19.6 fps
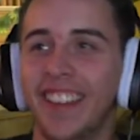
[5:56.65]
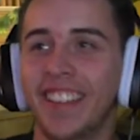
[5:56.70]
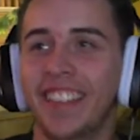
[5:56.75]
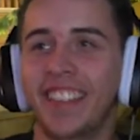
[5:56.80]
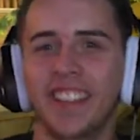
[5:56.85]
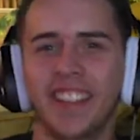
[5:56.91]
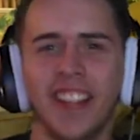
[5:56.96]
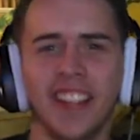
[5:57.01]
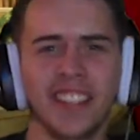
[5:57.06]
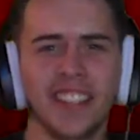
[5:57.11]
I
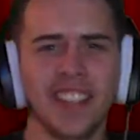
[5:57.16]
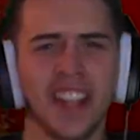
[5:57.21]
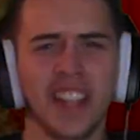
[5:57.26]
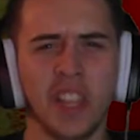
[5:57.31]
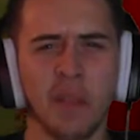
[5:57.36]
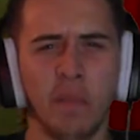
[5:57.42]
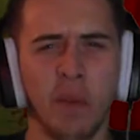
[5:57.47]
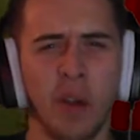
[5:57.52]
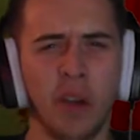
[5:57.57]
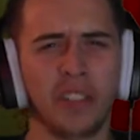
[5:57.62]
think that's
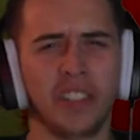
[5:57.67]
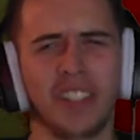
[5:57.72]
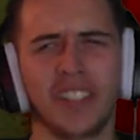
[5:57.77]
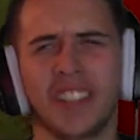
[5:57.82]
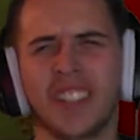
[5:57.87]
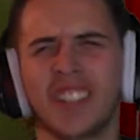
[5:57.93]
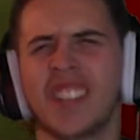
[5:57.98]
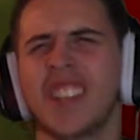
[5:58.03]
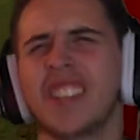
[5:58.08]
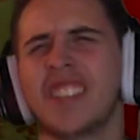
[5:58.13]
like the most
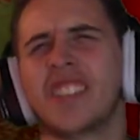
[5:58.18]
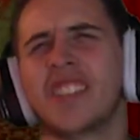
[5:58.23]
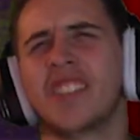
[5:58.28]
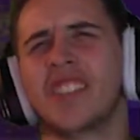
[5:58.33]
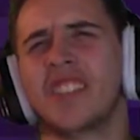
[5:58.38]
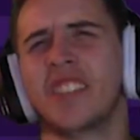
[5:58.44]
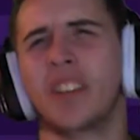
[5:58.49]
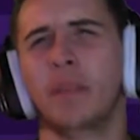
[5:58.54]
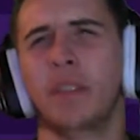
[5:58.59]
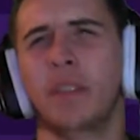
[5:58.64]
assist
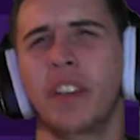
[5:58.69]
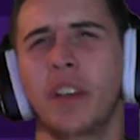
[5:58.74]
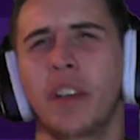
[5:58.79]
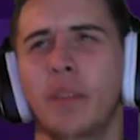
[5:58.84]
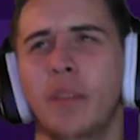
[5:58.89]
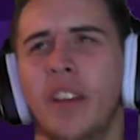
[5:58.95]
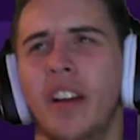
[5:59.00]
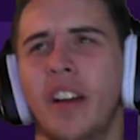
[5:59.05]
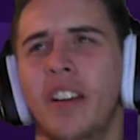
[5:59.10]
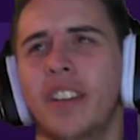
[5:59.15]
or something, to
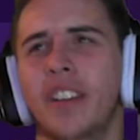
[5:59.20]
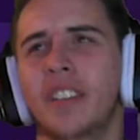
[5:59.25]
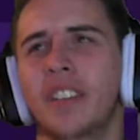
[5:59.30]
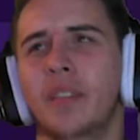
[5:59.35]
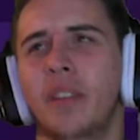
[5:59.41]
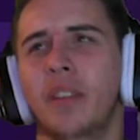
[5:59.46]
be honest.